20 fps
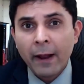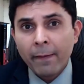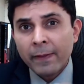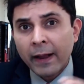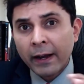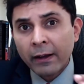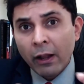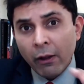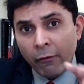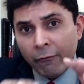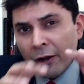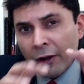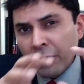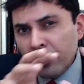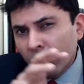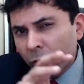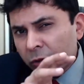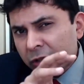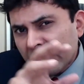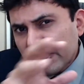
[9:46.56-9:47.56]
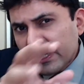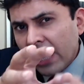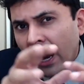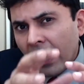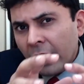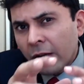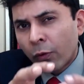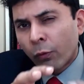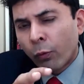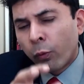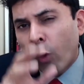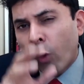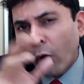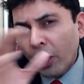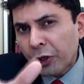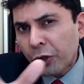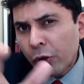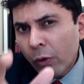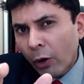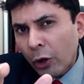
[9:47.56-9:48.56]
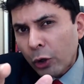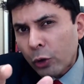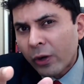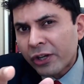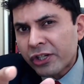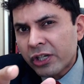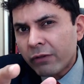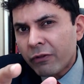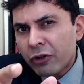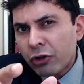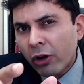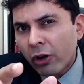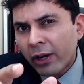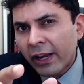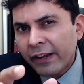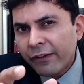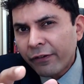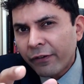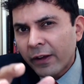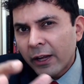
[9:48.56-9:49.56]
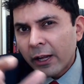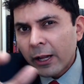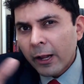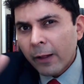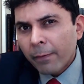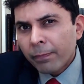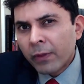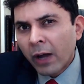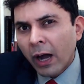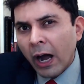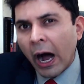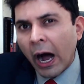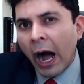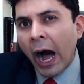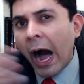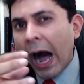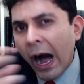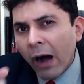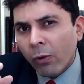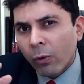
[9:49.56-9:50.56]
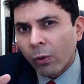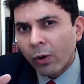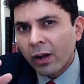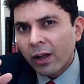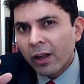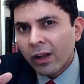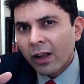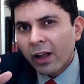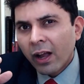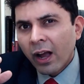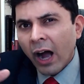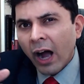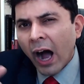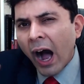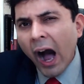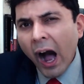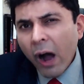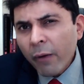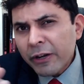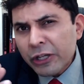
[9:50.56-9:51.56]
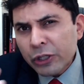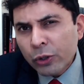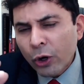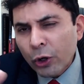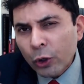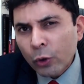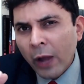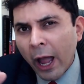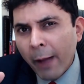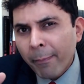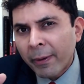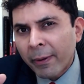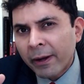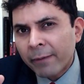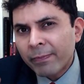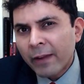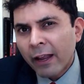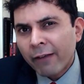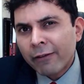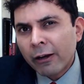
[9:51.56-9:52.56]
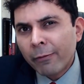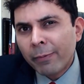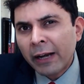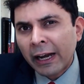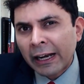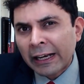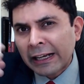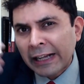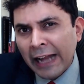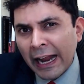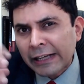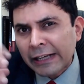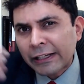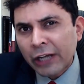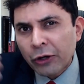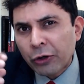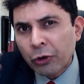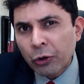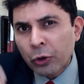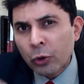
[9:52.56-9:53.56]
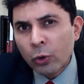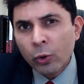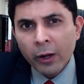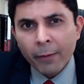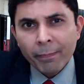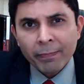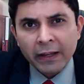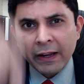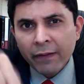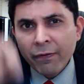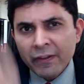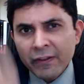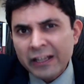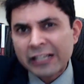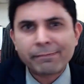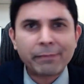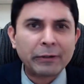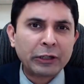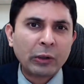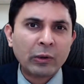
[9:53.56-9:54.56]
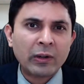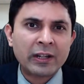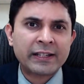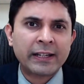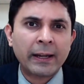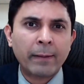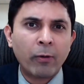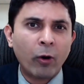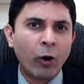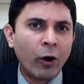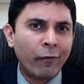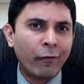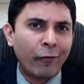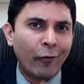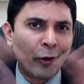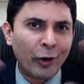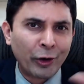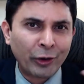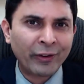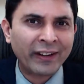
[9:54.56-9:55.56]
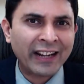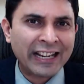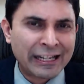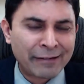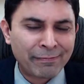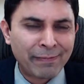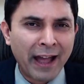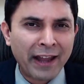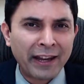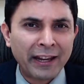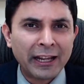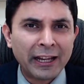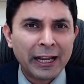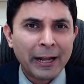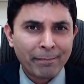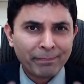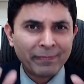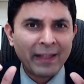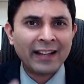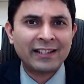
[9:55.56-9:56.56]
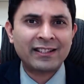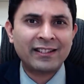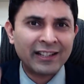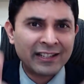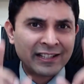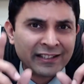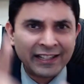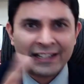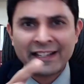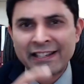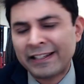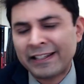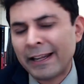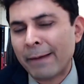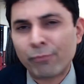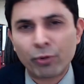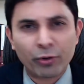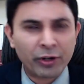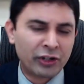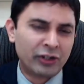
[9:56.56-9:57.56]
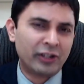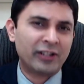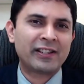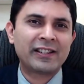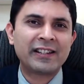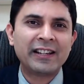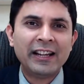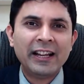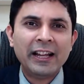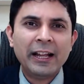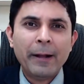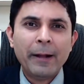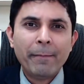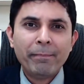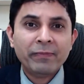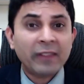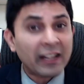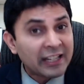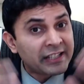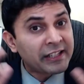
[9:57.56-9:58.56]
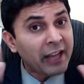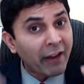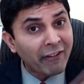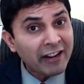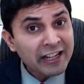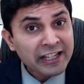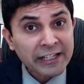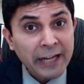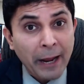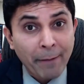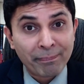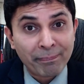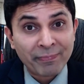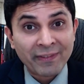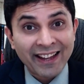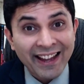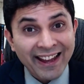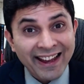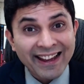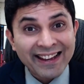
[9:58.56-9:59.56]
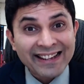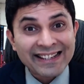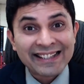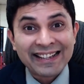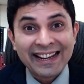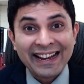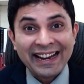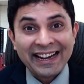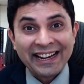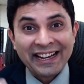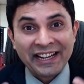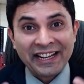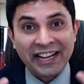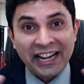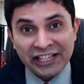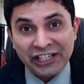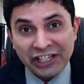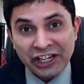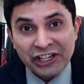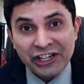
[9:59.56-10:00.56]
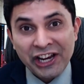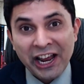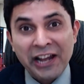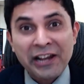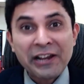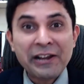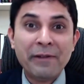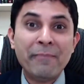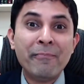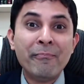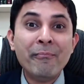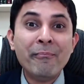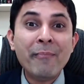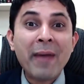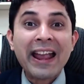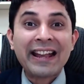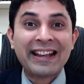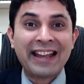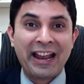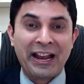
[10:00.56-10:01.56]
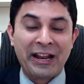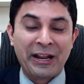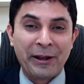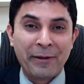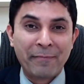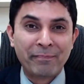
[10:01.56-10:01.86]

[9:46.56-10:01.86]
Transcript: That when you start what you want to achieve in your life, the how How it's going to happen will be attracted to you in this particular step of organized planning. That's the 6th step to riches. The 7th step is decision making.